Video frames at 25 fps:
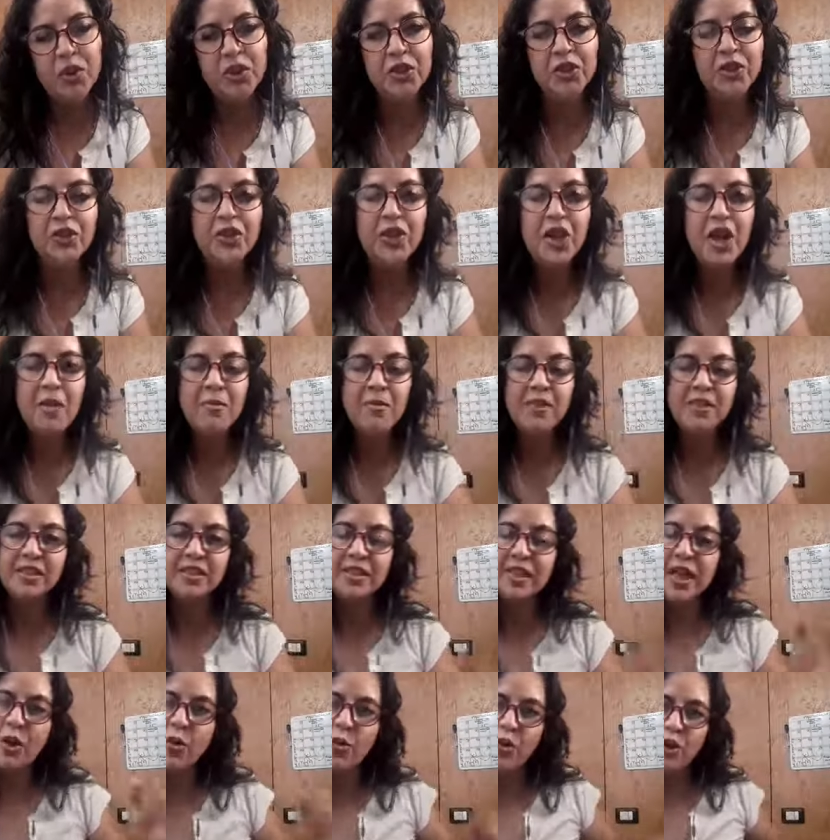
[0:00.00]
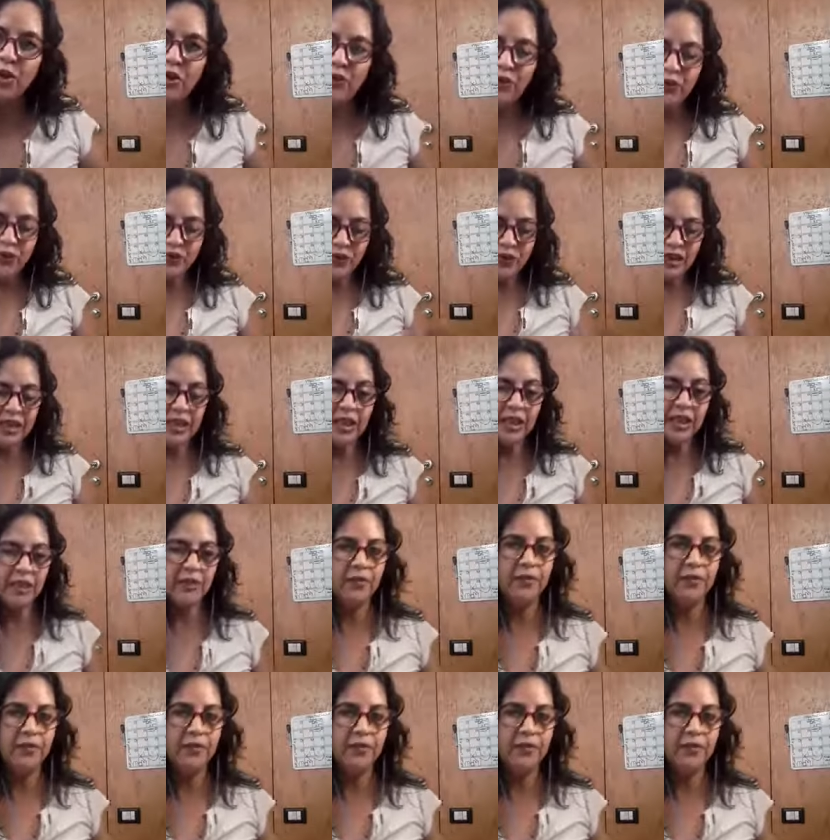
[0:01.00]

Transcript: in your comments how are you feeling?